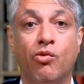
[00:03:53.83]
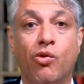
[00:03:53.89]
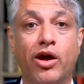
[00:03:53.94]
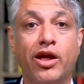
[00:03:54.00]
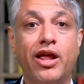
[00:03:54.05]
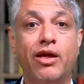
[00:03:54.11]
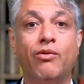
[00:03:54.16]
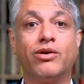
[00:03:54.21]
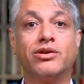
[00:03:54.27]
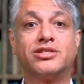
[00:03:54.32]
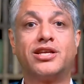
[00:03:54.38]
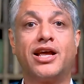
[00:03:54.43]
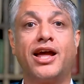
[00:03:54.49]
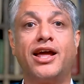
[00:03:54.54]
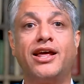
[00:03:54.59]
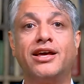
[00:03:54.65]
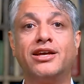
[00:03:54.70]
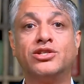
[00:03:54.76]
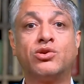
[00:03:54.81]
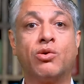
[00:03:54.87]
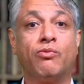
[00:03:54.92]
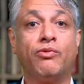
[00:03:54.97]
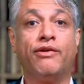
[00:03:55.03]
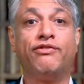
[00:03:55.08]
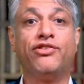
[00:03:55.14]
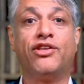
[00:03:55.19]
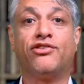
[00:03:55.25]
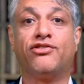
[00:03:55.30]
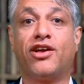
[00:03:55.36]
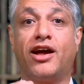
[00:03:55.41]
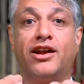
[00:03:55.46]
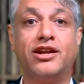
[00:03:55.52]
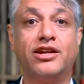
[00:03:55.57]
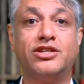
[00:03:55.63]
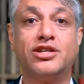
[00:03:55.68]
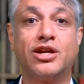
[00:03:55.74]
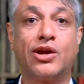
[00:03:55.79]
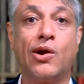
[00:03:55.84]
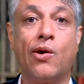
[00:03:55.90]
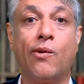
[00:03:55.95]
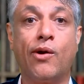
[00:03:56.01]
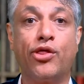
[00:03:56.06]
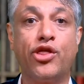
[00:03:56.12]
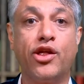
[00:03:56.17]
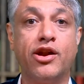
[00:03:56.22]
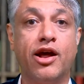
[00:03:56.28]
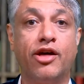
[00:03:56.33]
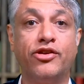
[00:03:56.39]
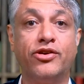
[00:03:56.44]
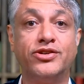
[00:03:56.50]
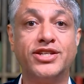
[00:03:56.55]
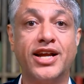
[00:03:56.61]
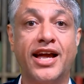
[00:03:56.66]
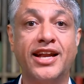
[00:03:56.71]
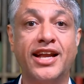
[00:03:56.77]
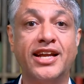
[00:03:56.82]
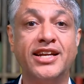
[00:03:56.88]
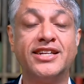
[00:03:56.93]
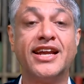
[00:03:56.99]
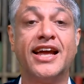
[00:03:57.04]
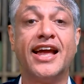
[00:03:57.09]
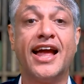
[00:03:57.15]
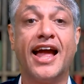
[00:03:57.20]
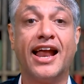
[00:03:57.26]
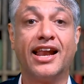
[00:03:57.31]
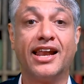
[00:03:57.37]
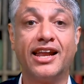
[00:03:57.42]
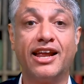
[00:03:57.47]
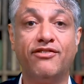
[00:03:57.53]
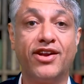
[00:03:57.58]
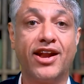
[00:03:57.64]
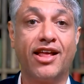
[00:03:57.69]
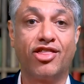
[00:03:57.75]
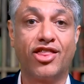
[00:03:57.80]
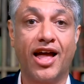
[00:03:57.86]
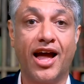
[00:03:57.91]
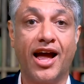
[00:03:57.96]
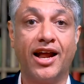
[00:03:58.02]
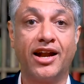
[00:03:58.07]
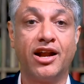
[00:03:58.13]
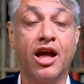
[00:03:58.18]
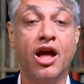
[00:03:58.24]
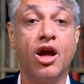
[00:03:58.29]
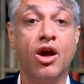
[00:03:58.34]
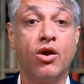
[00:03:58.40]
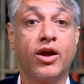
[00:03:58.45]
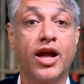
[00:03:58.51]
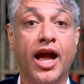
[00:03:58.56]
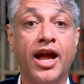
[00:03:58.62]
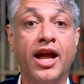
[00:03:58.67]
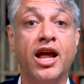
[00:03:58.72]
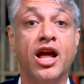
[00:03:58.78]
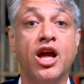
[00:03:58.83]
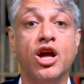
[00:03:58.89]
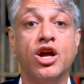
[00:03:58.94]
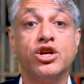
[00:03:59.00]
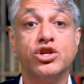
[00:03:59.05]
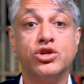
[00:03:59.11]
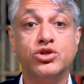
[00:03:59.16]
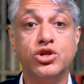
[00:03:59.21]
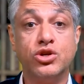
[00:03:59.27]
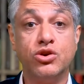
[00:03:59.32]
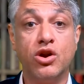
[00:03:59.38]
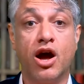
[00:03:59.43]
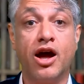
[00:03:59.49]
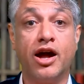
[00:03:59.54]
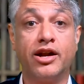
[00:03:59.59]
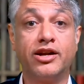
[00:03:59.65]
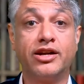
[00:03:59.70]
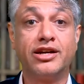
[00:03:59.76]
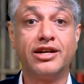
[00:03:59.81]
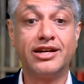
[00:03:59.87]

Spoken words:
What you will say is, we've decided to go with another tenant, and leave it at that. Okay? You do not